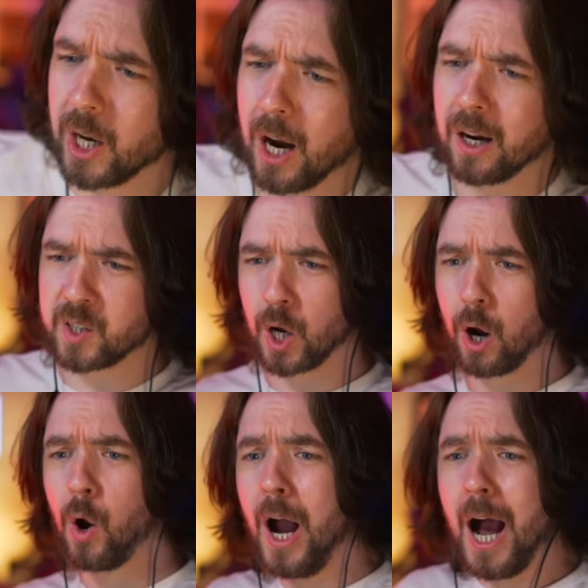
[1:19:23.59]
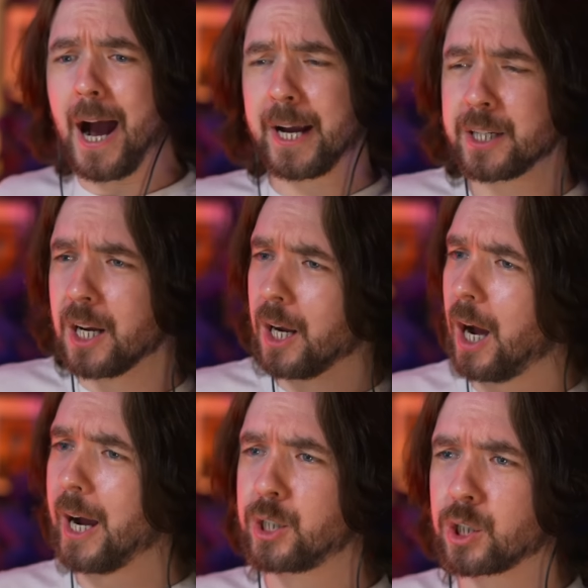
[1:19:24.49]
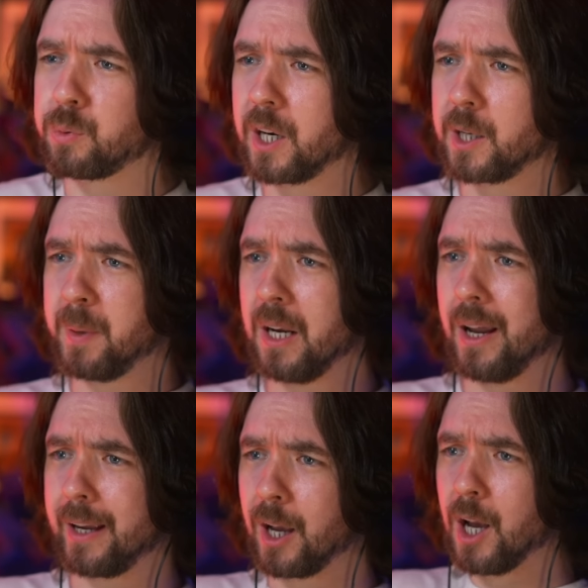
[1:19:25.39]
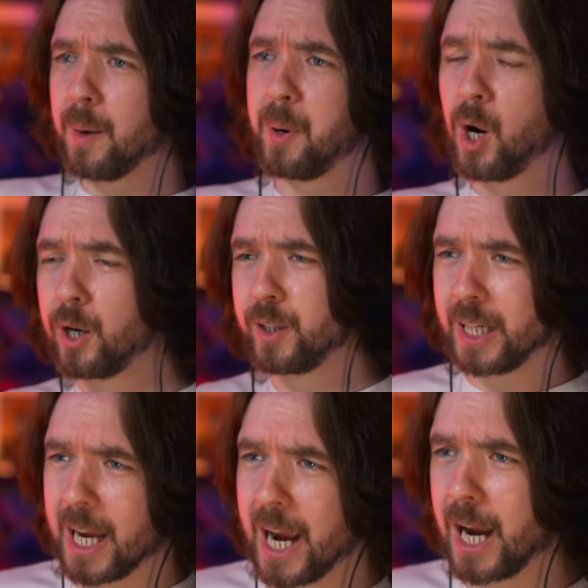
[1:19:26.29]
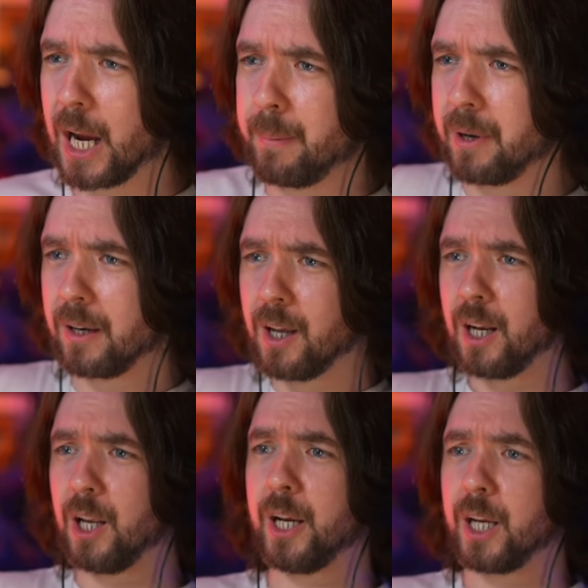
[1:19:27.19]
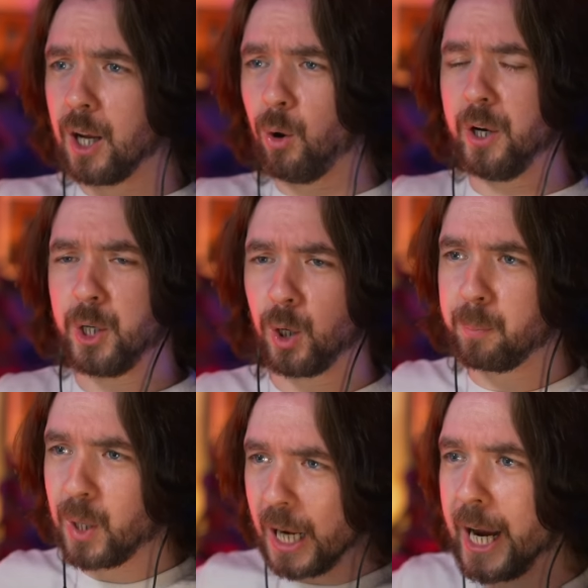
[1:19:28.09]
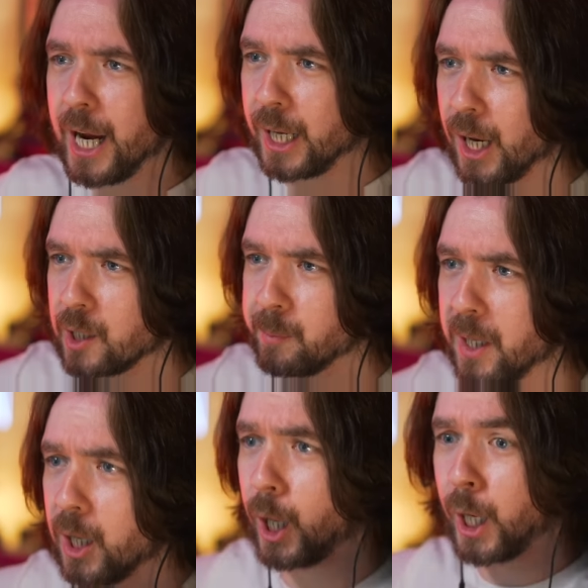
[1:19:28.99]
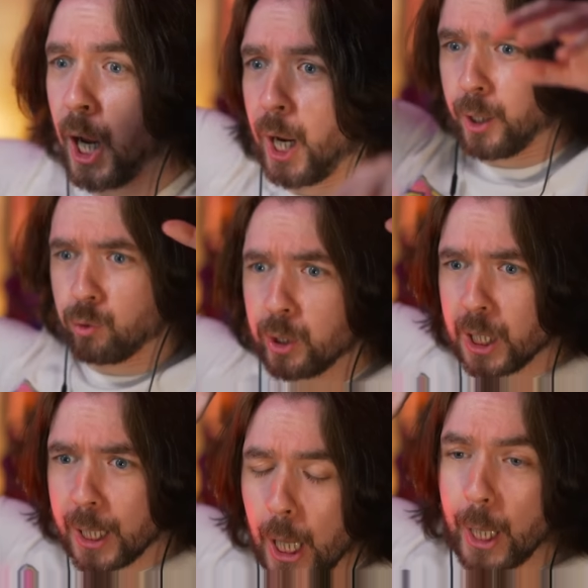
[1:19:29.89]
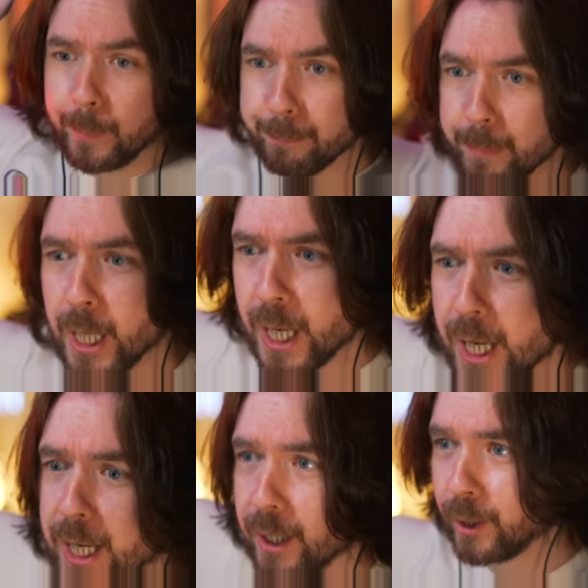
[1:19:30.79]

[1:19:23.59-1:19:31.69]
Yeah, so I just wanted to be like part of the game, and like when you're playing as me, you're like, it's really like me,